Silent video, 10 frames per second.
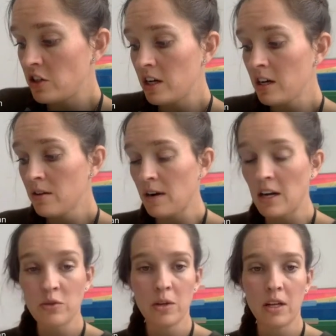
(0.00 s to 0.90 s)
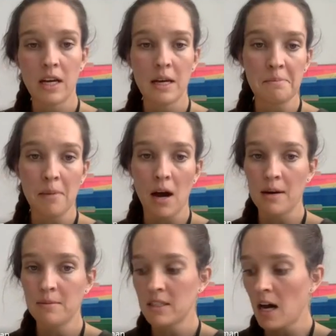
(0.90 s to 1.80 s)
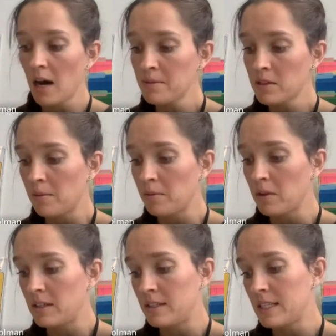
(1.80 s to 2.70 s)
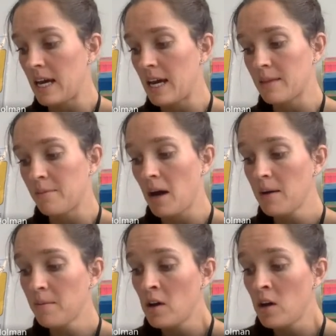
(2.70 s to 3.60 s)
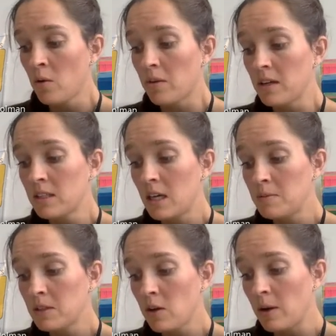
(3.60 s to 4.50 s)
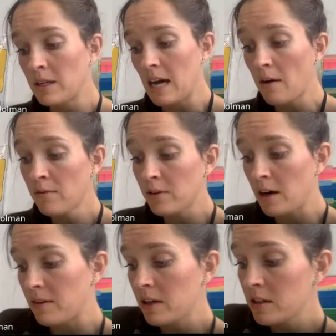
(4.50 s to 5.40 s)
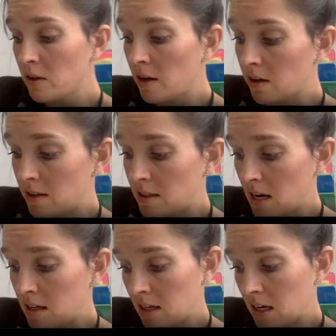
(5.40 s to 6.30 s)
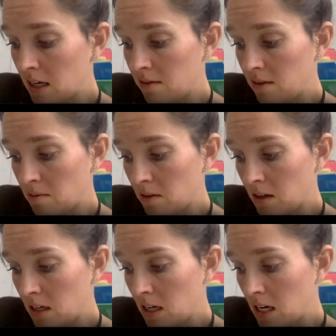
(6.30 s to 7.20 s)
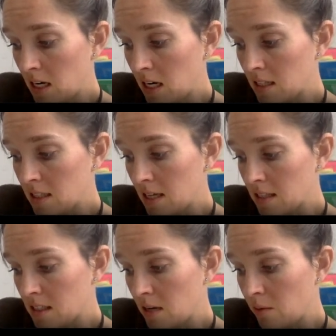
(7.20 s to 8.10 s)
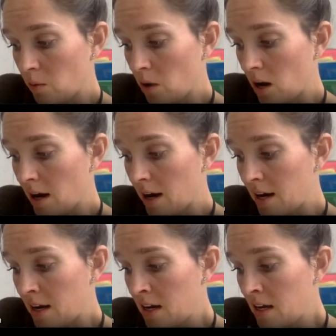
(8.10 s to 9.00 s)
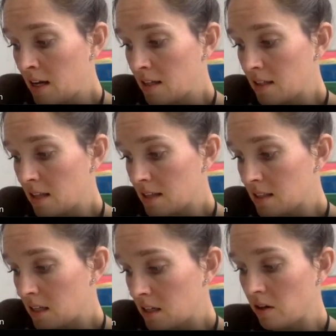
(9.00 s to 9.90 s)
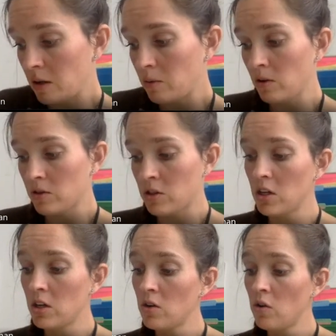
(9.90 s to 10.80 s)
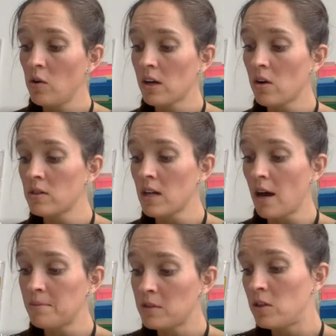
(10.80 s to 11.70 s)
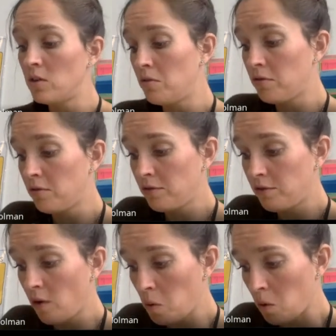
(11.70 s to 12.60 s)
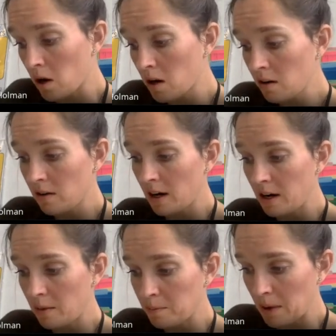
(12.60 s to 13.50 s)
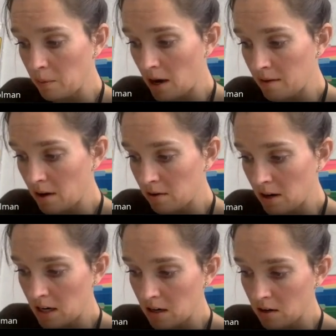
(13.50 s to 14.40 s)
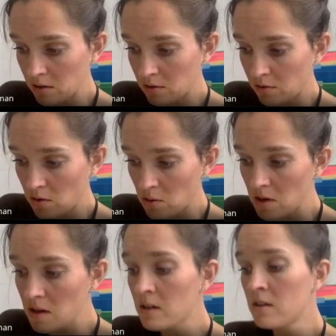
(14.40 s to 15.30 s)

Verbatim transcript: here, range we're looking bottom to top, so I'm going to say at the bottom, well, this keeps going down forever, so I could say negative infinity is less than y is less than or equal to, it goes up to 4. My y value right here is 4.